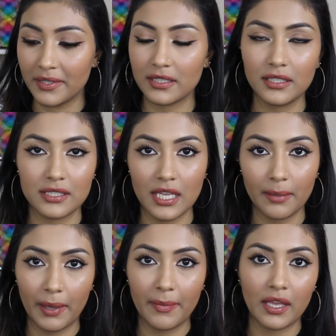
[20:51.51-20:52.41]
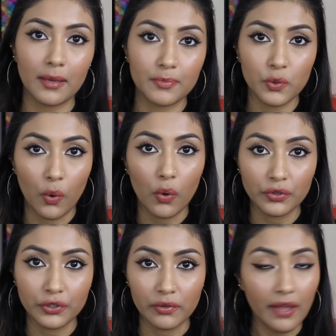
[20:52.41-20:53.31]
It's gonna take my makeup to a whole
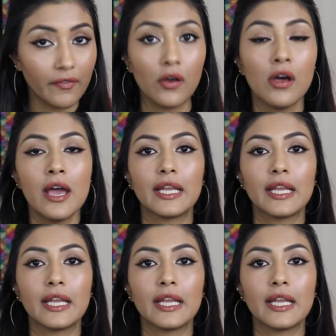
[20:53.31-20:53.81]
new level,